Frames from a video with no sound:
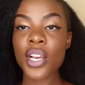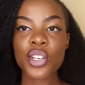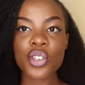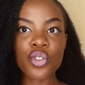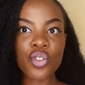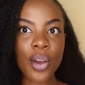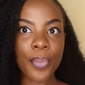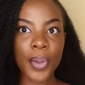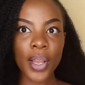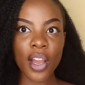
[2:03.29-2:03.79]

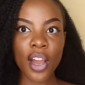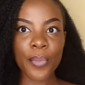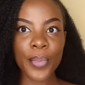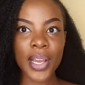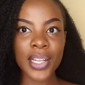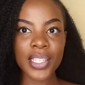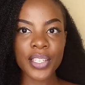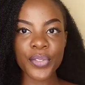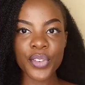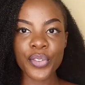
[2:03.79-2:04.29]
Drop a
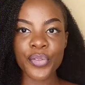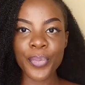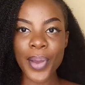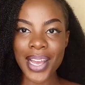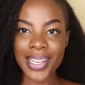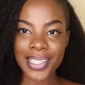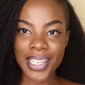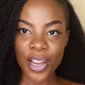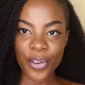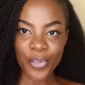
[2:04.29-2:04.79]
comment if you've
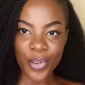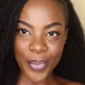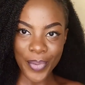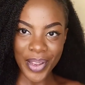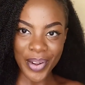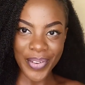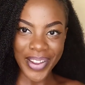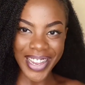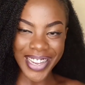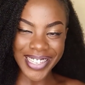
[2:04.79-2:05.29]
passed out from
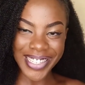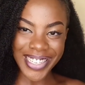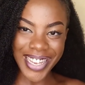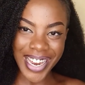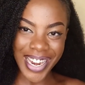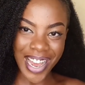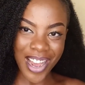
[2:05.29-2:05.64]
NYSC